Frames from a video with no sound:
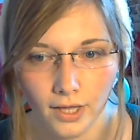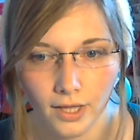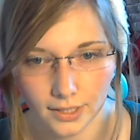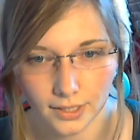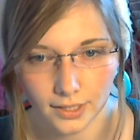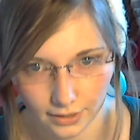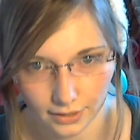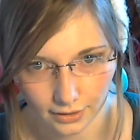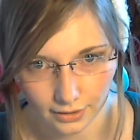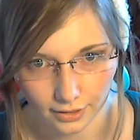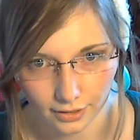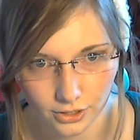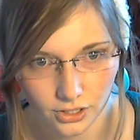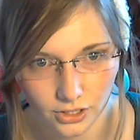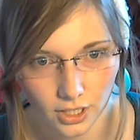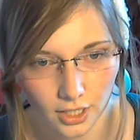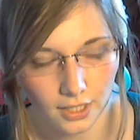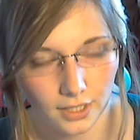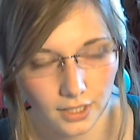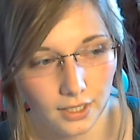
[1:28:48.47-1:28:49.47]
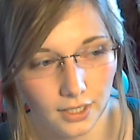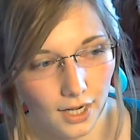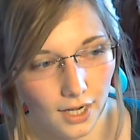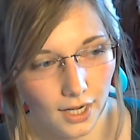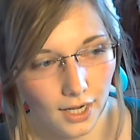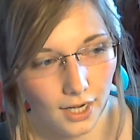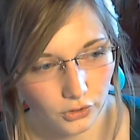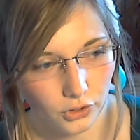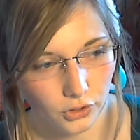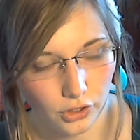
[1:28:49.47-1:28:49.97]
in English. I
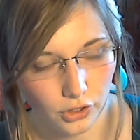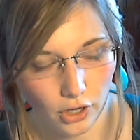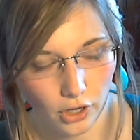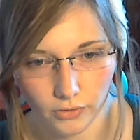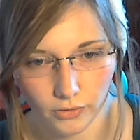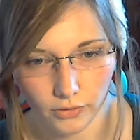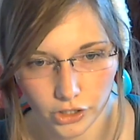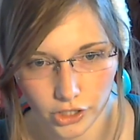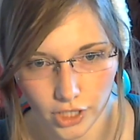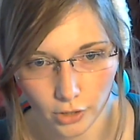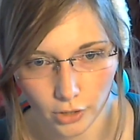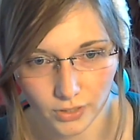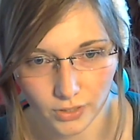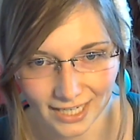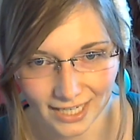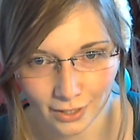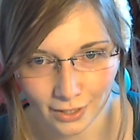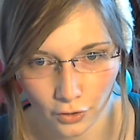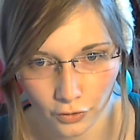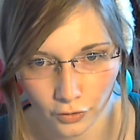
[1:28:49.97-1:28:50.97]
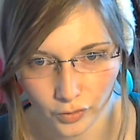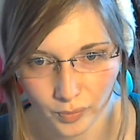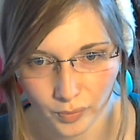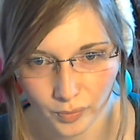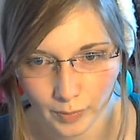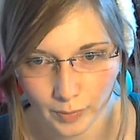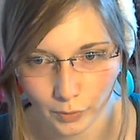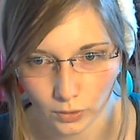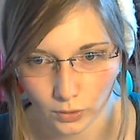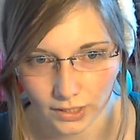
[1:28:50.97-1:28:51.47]
also shout at other
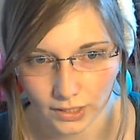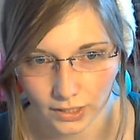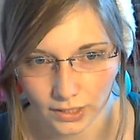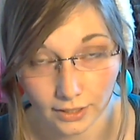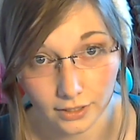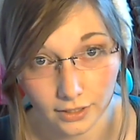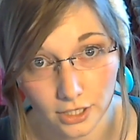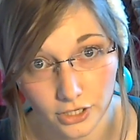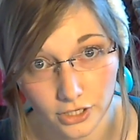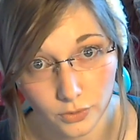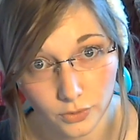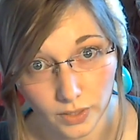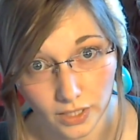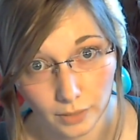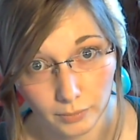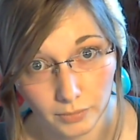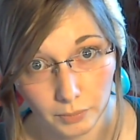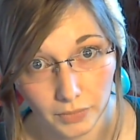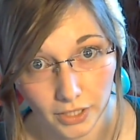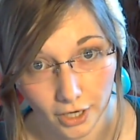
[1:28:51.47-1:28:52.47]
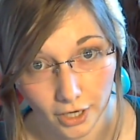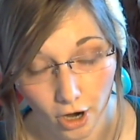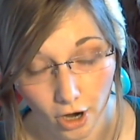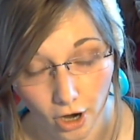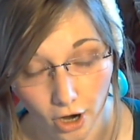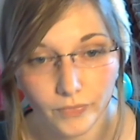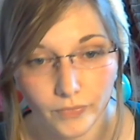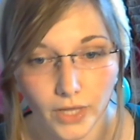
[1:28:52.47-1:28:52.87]
people in English when I'm in my car,